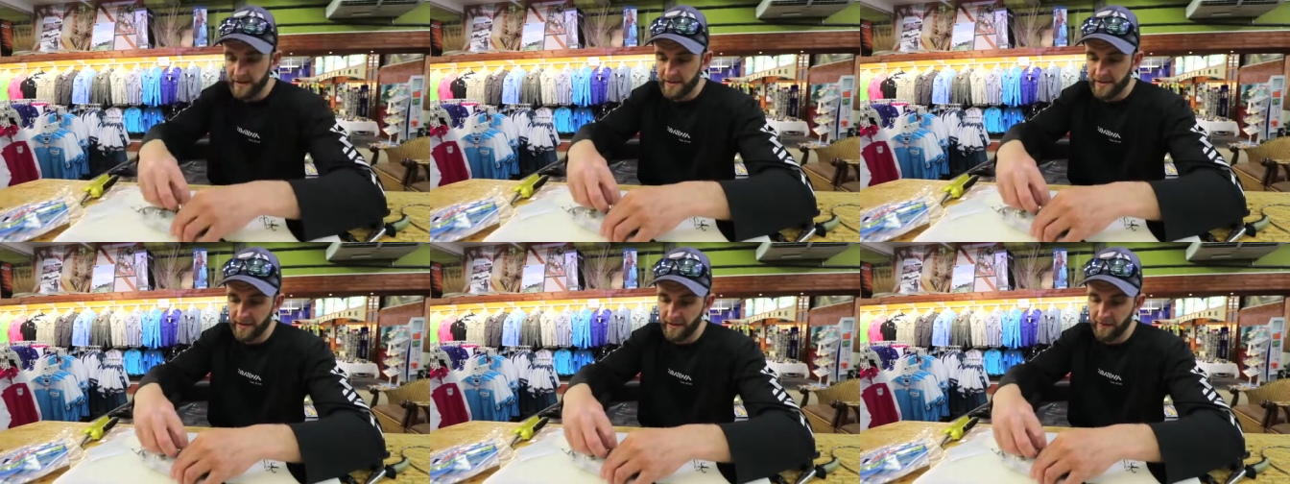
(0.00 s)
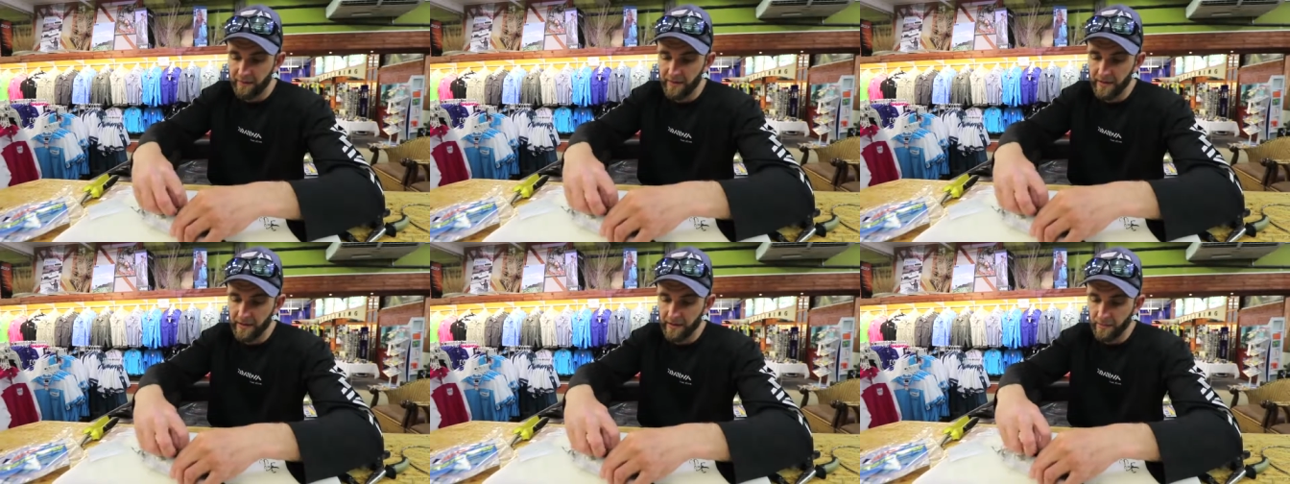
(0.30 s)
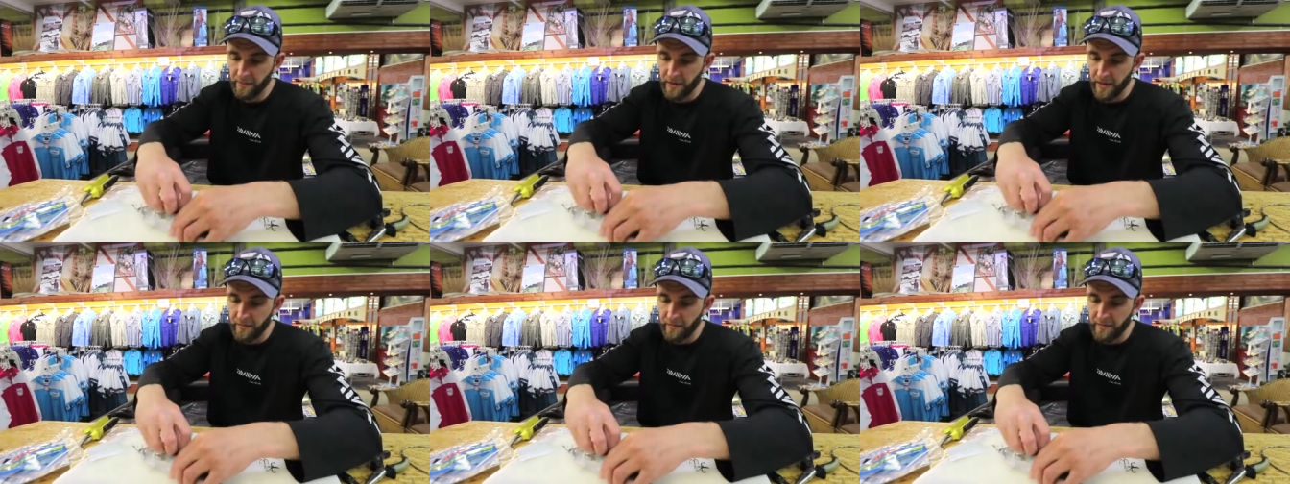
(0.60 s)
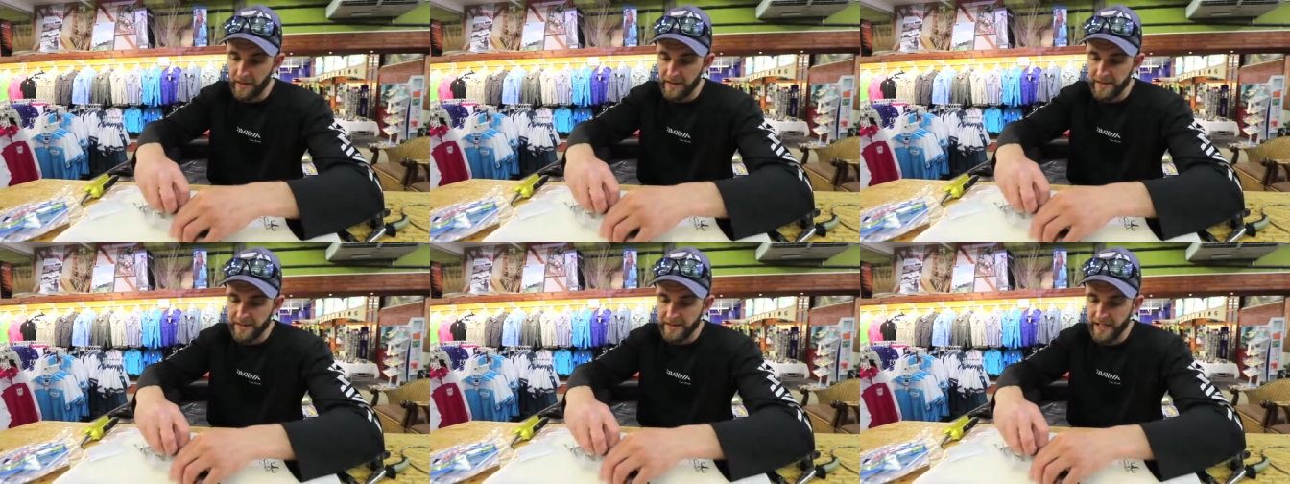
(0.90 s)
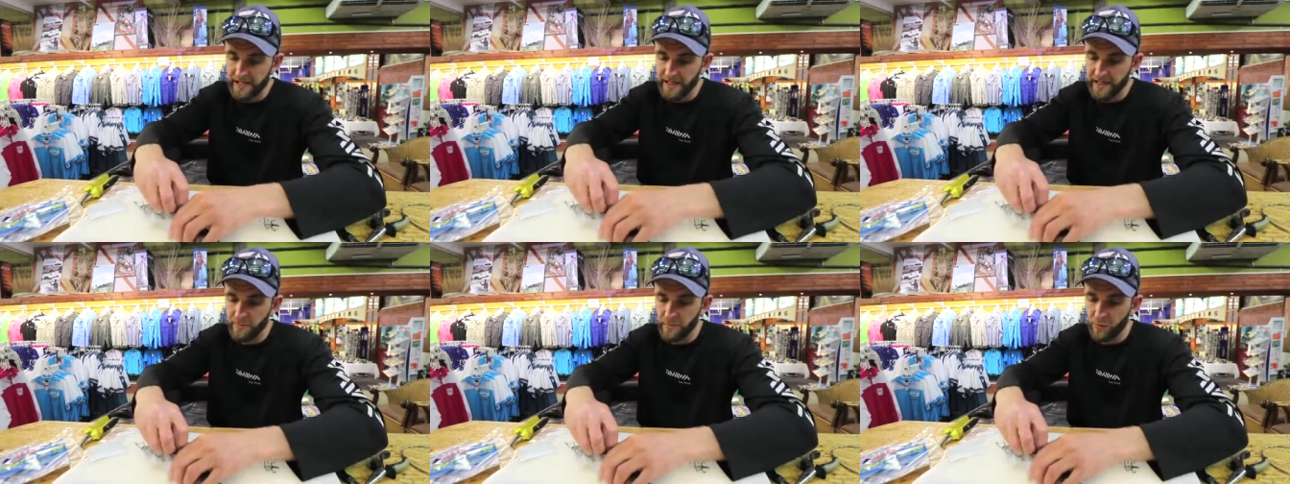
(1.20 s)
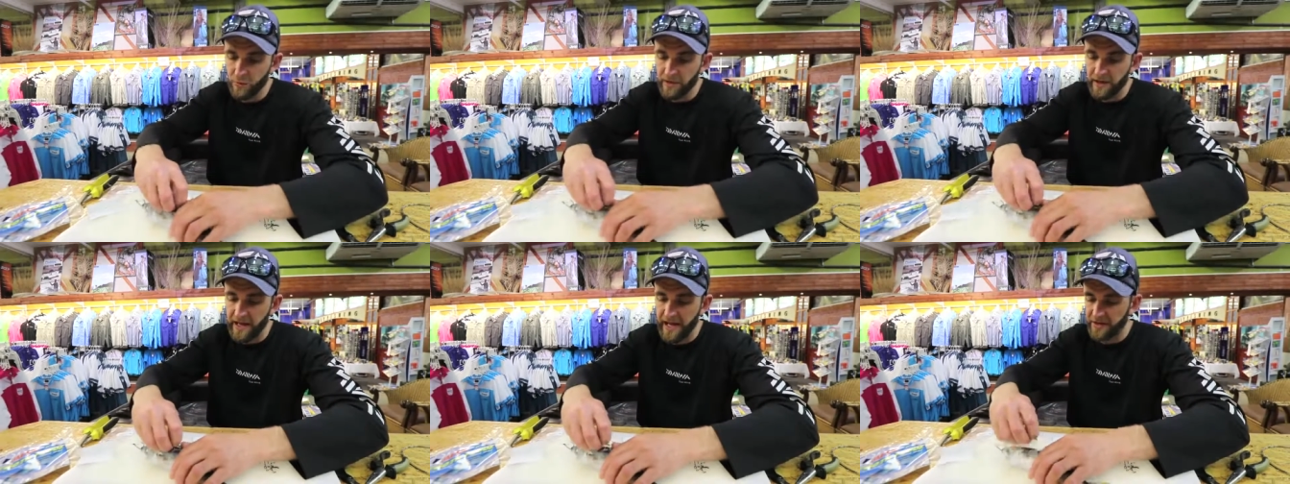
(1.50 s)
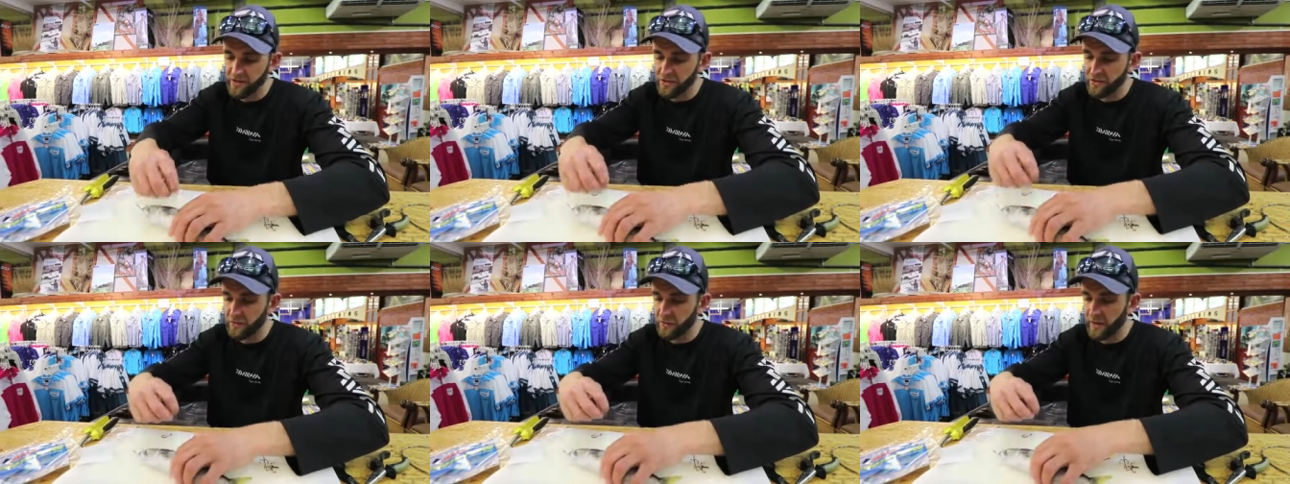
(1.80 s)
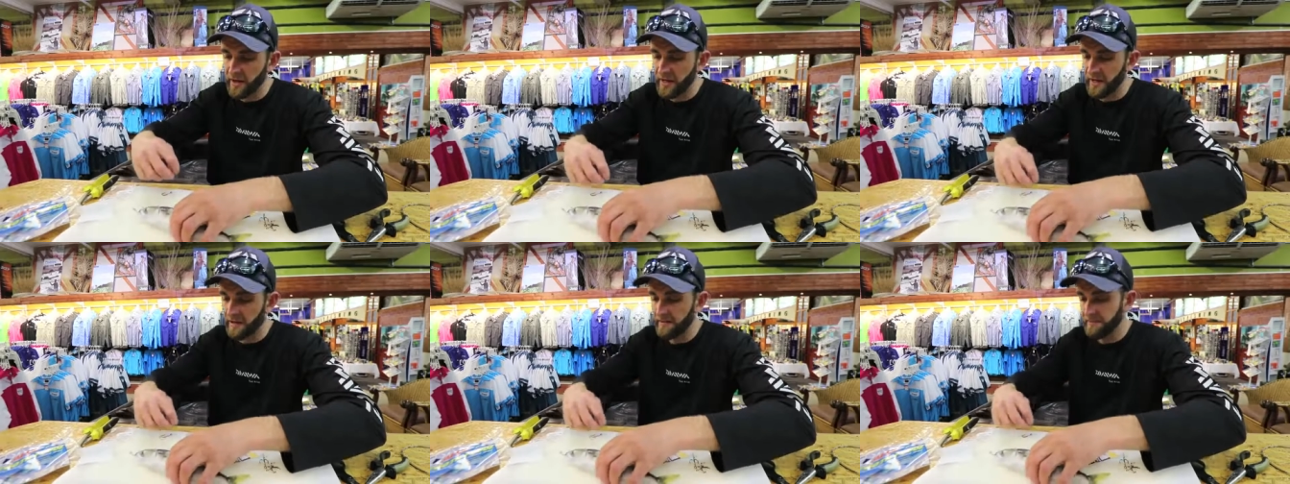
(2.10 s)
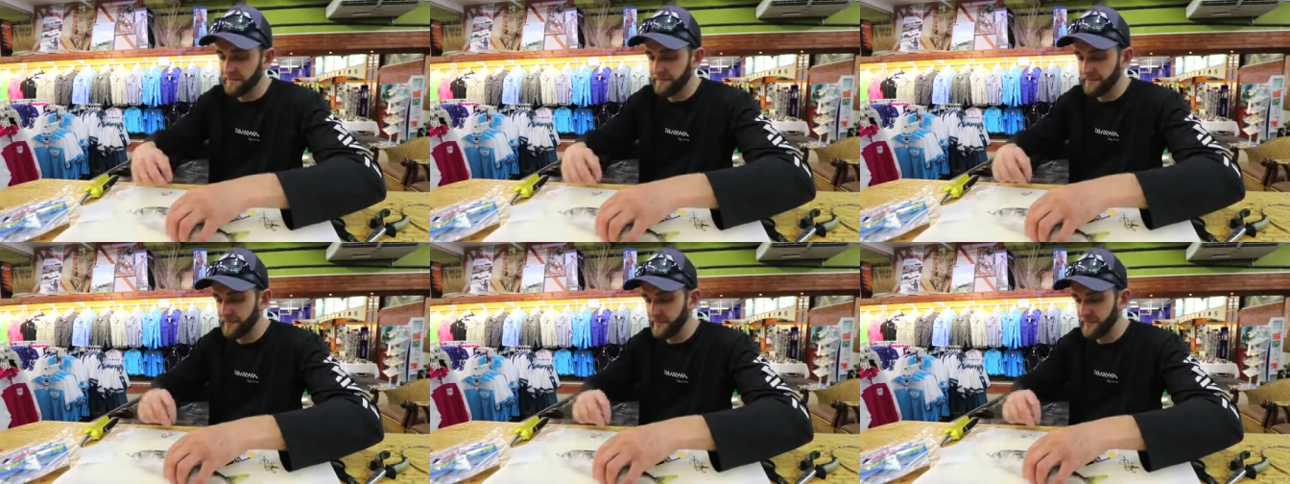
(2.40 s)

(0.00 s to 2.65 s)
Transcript: So I found a, a slightly more natural way